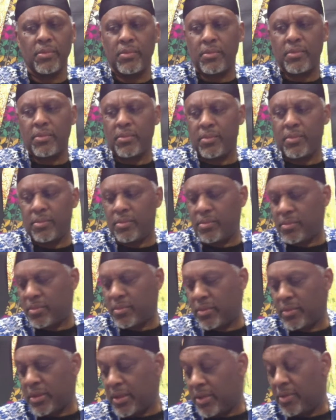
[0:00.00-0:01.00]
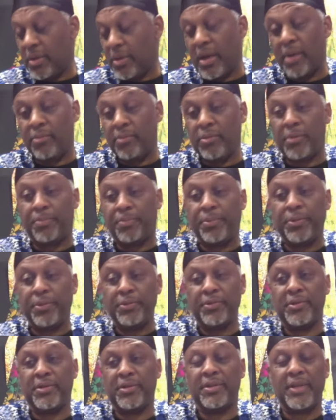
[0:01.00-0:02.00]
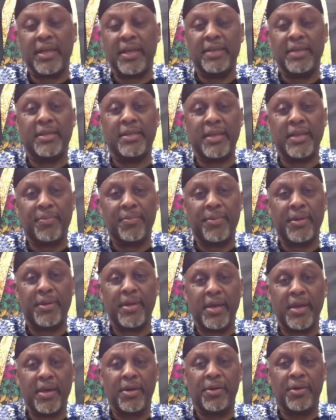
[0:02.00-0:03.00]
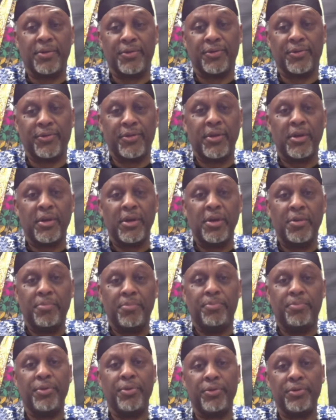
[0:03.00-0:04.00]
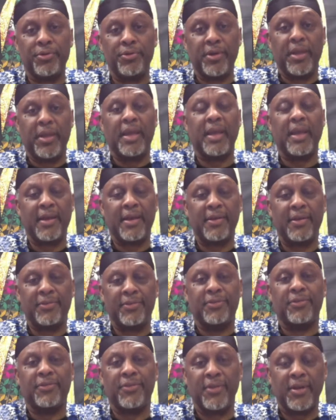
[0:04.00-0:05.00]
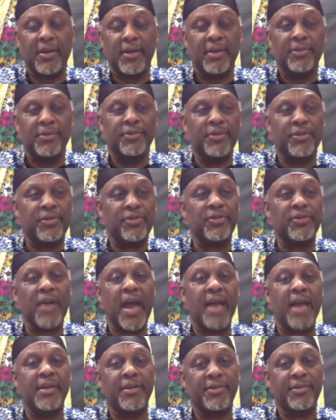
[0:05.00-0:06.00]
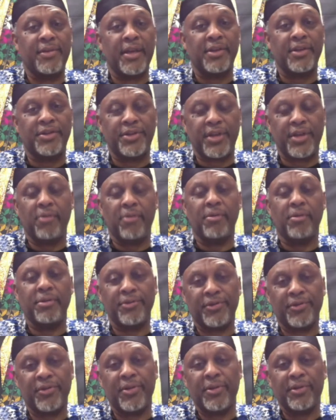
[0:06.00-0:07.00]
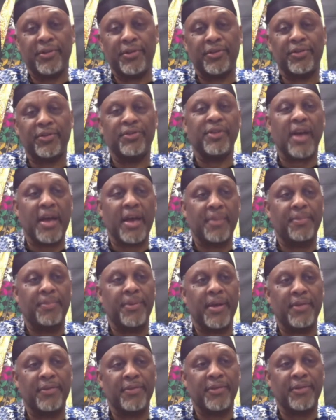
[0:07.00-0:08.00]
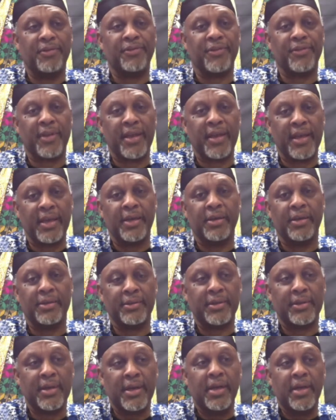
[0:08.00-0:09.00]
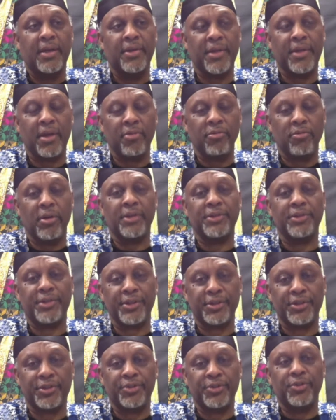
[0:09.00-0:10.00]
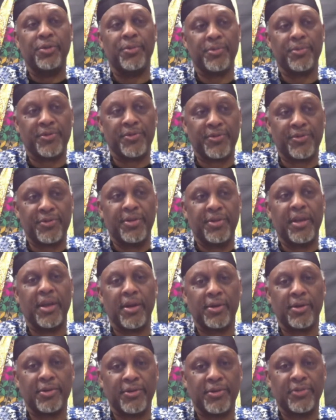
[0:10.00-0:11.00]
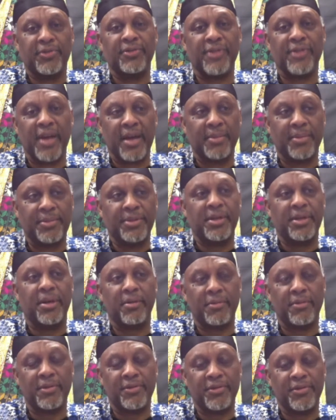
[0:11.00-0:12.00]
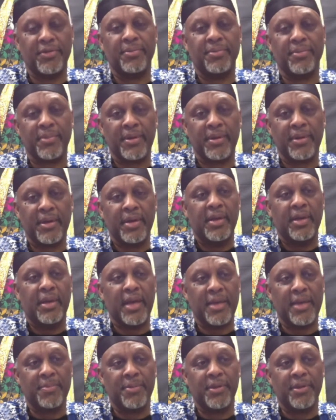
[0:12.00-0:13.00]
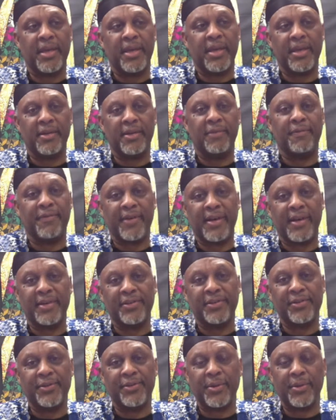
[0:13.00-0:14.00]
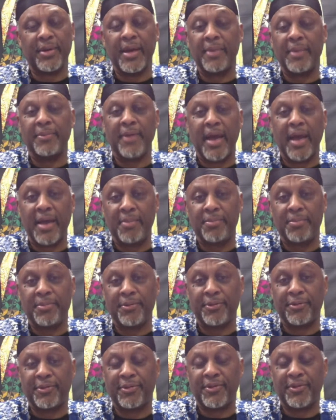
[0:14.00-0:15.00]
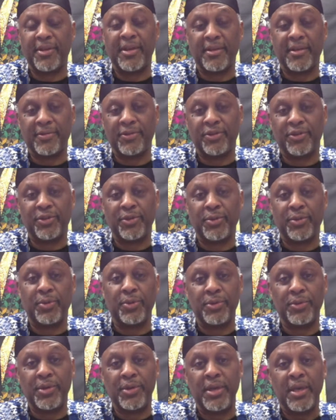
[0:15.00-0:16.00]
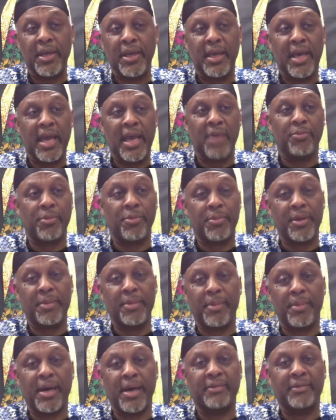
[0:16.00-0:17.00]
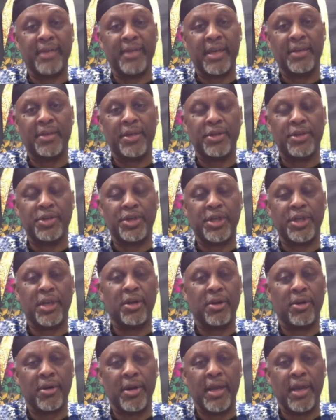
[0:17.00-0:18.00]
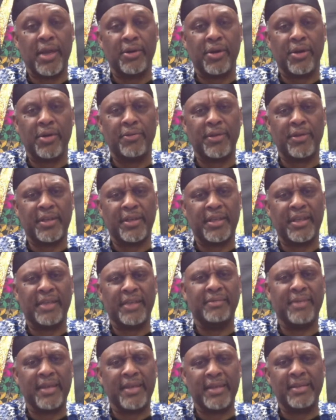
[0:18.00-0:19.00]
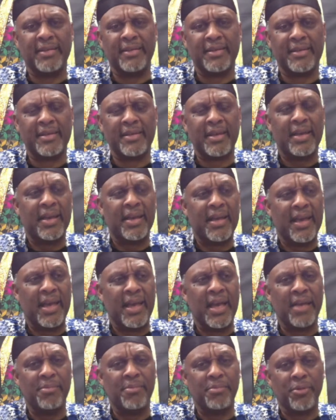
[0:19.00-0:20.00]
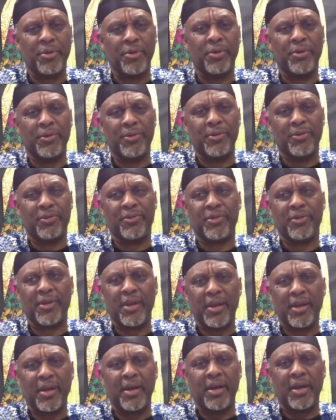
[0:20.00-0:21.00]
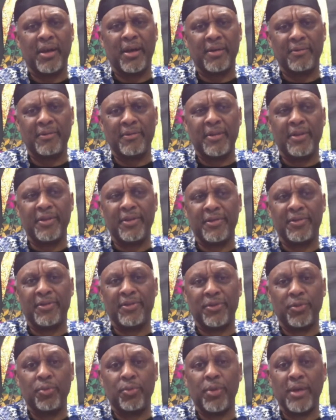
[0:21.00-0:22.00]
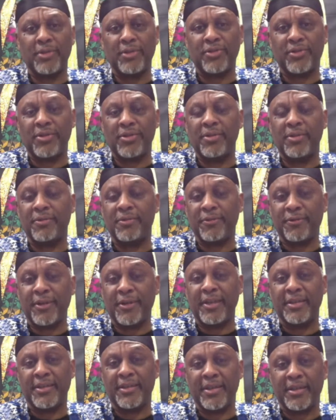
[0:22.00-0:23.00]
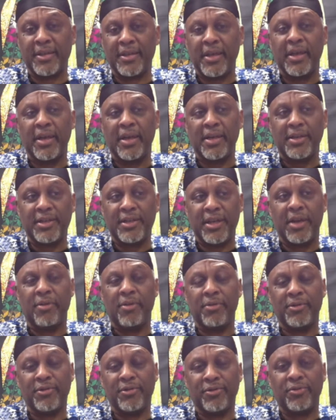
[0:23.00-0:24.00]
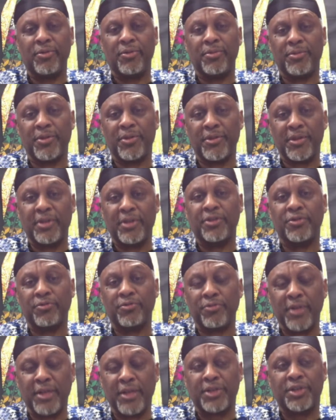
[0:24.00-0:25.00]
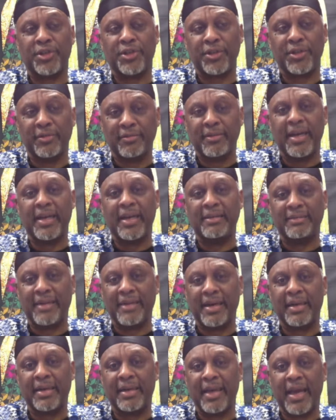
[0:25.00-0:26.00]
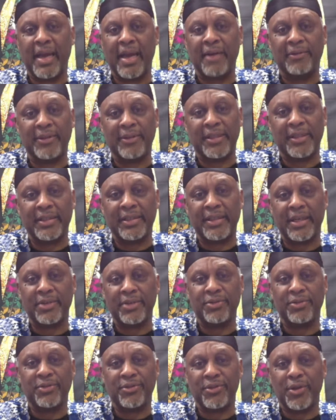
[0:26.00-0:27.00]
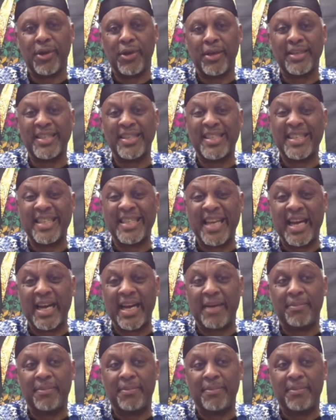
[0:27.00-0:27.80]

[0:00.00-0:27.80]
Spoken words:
Mm. Well, Putin's done something else. Putin has decided that terror is going to stop in the Sahel. They're Russian troops there to stop terrorism in Burkina Faso. And I perceive soon it will be Mali and Niger, and all the killings and murders of these Western funded terrorist groups in these rich, landlocked African countries are going to stop.